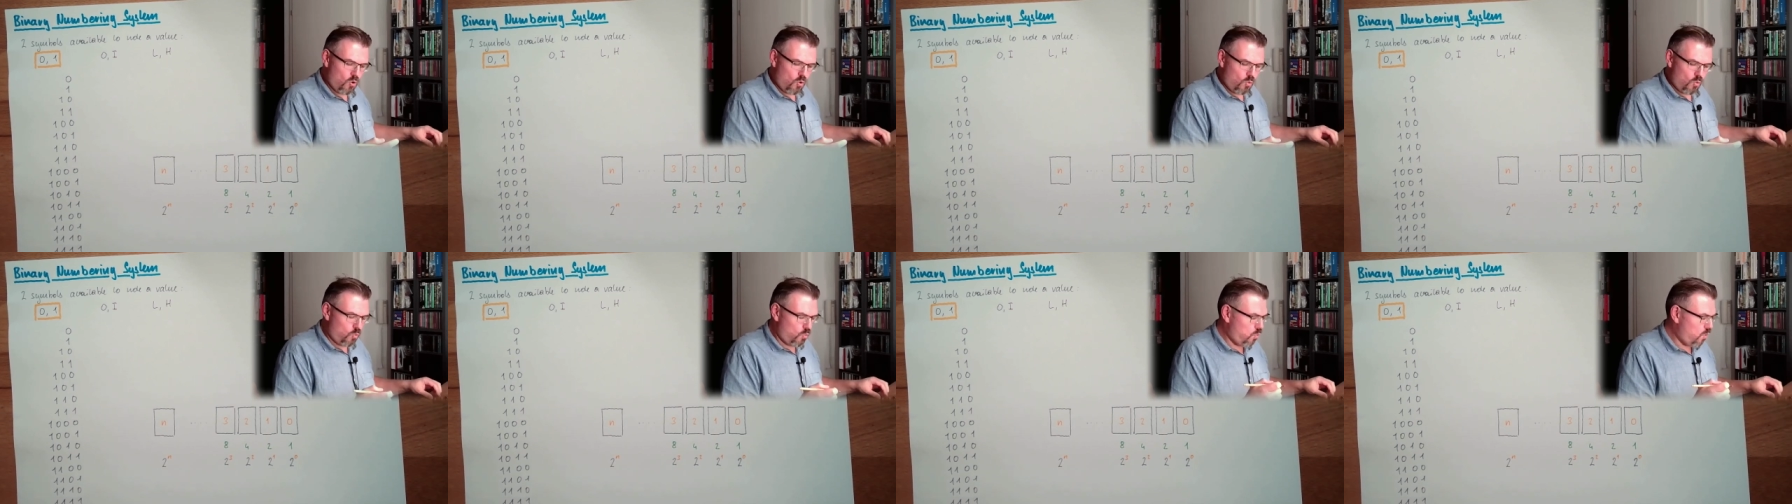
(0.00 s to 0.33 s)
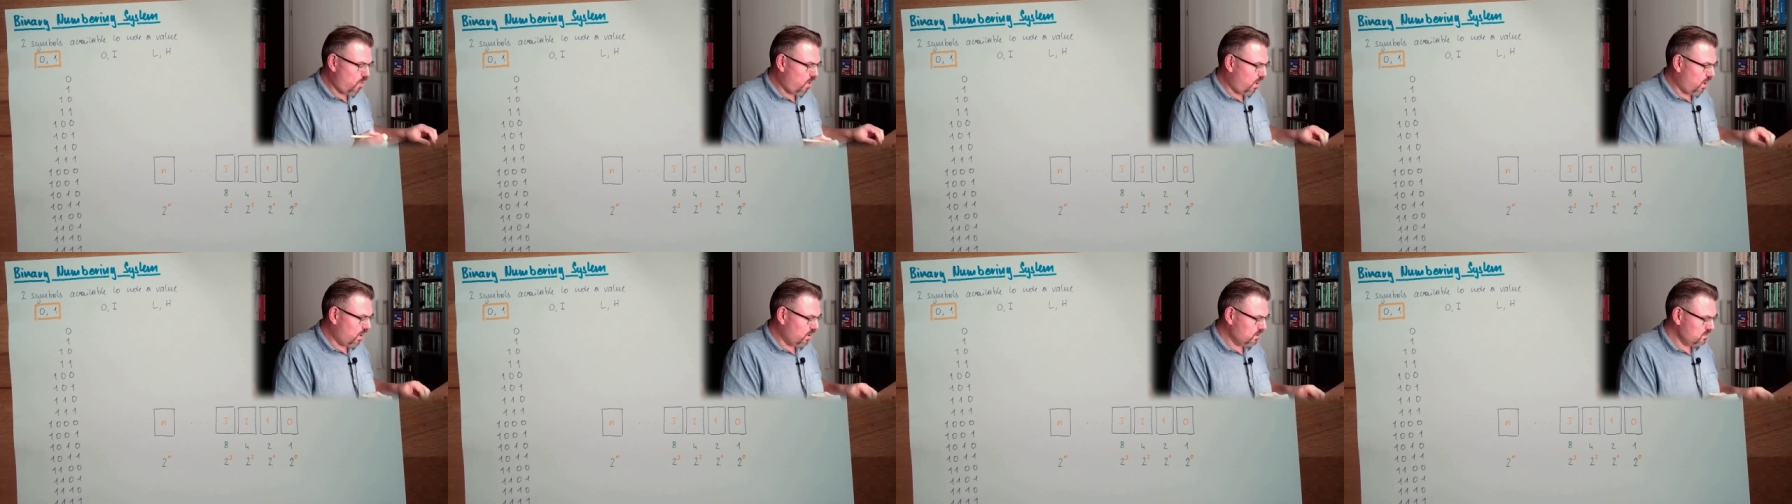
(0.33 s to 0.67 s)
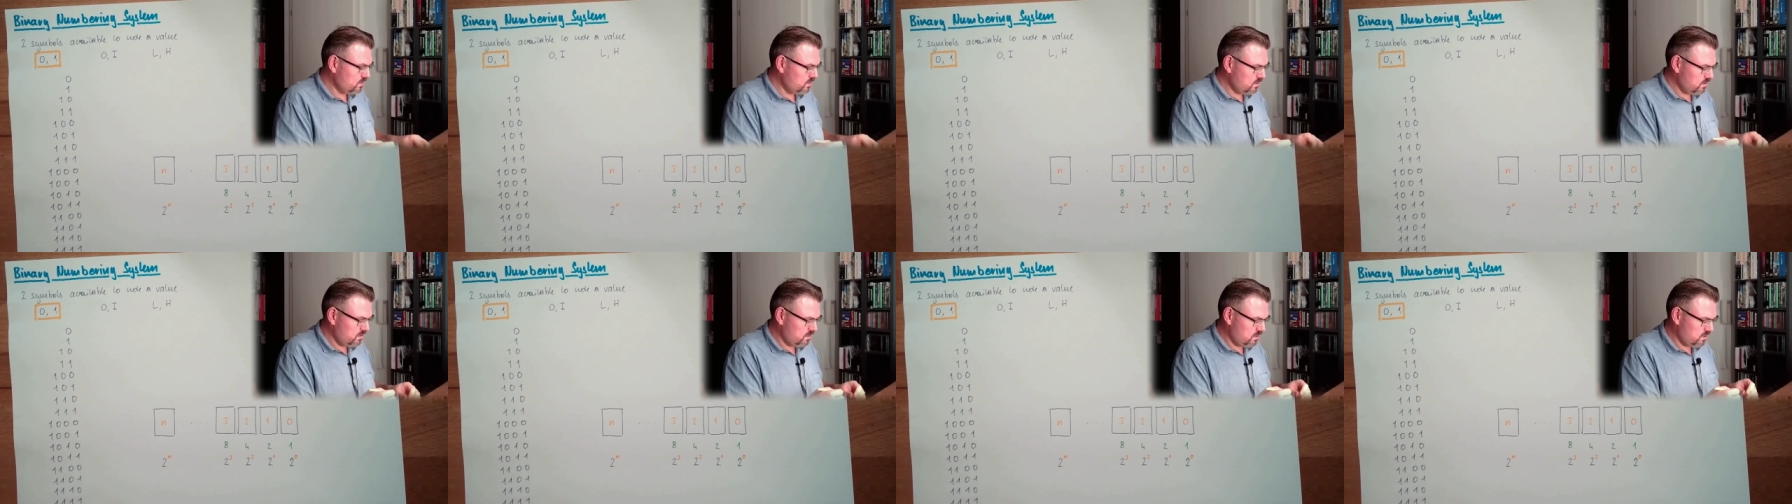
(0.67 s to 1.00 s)

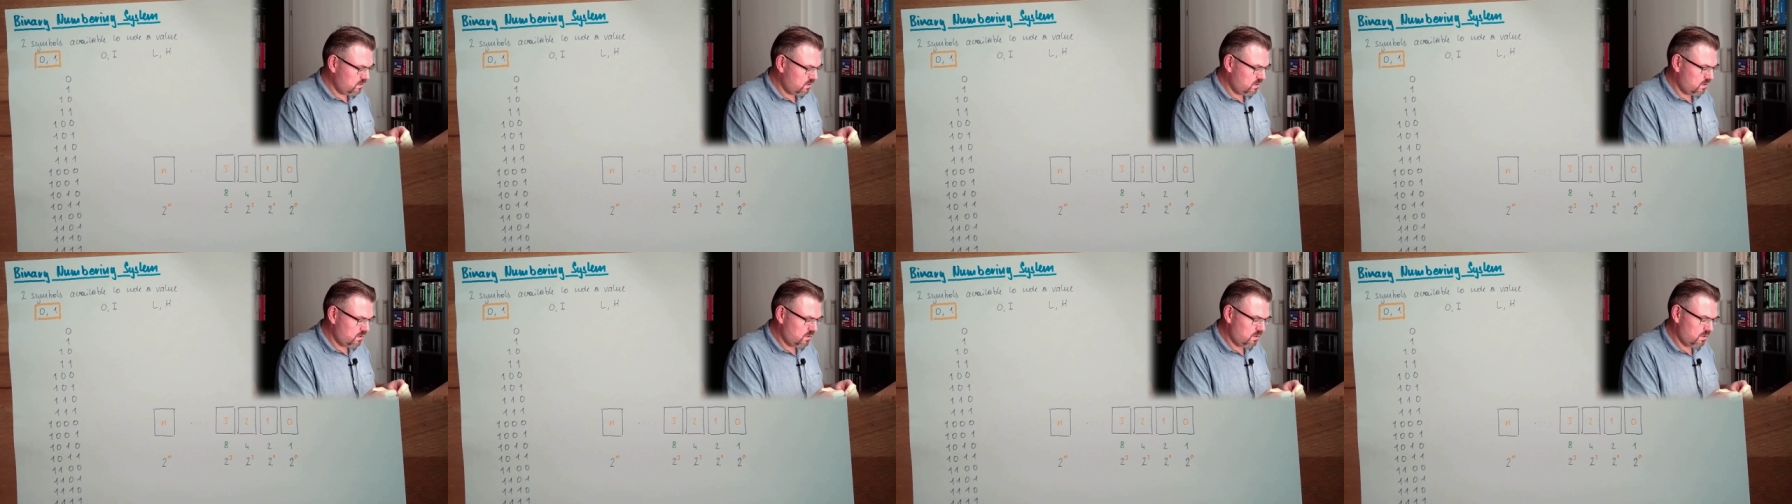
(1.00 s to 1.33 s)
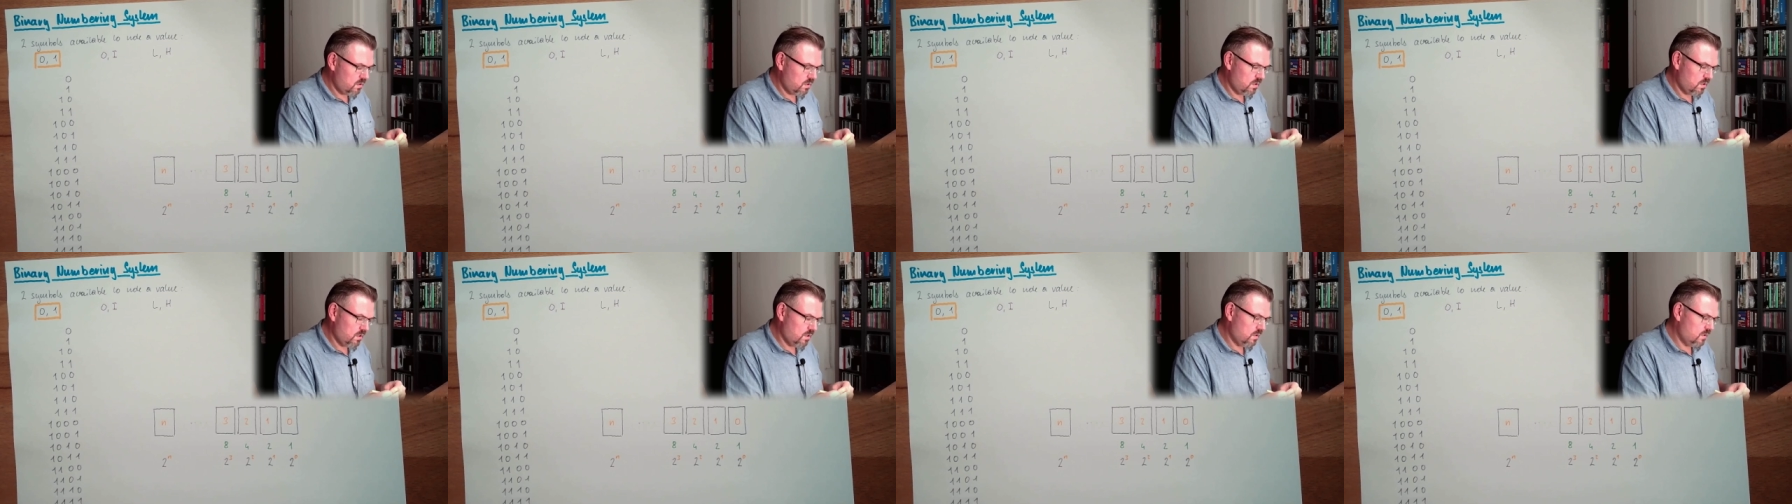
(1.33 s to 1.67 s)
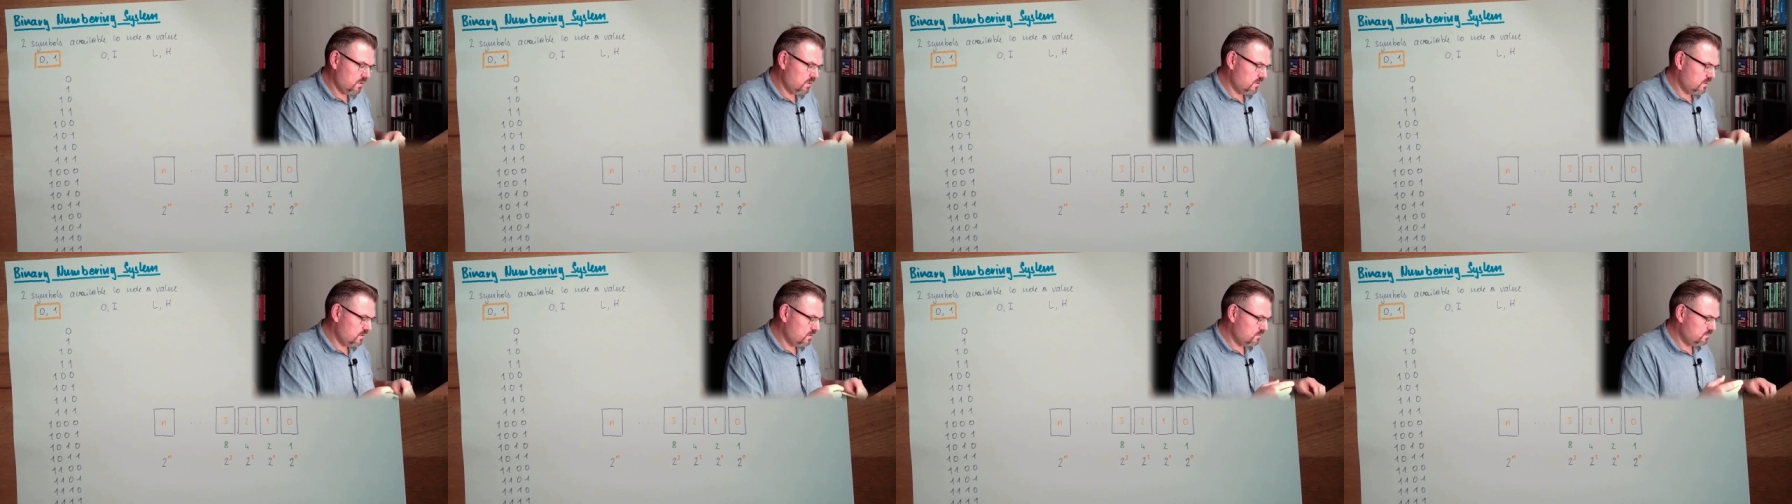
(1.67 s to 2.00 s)
one
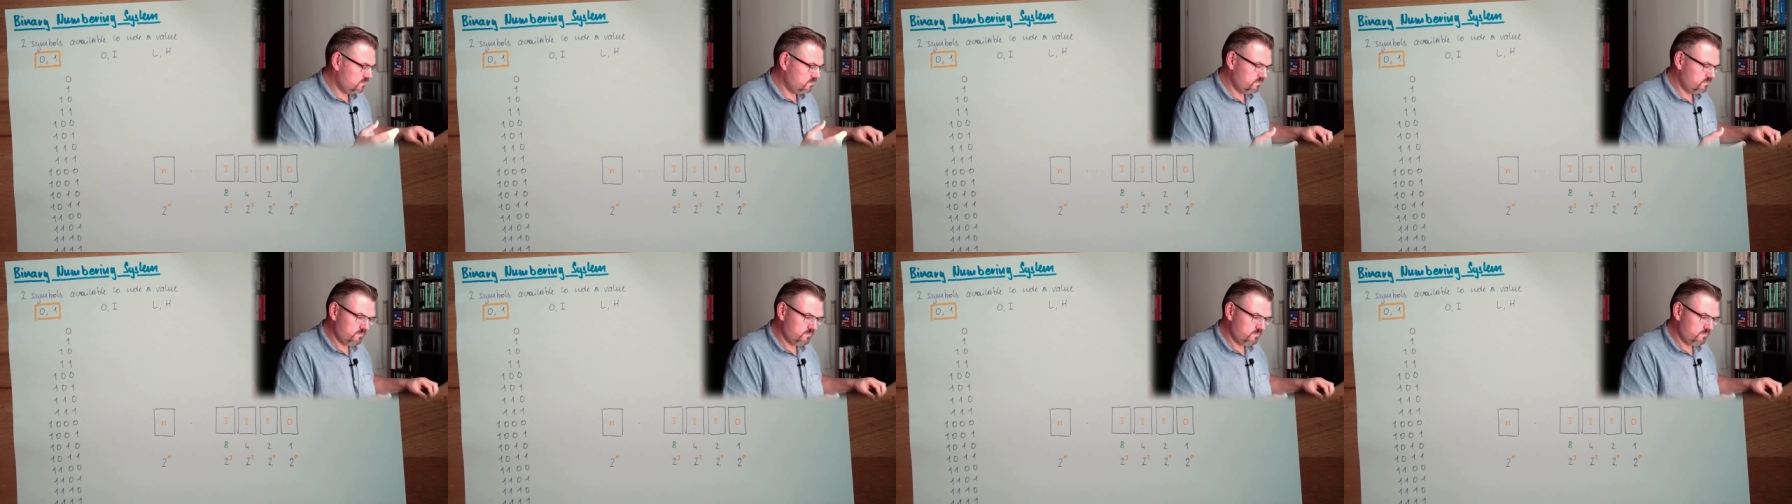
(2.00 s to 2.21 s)
uh,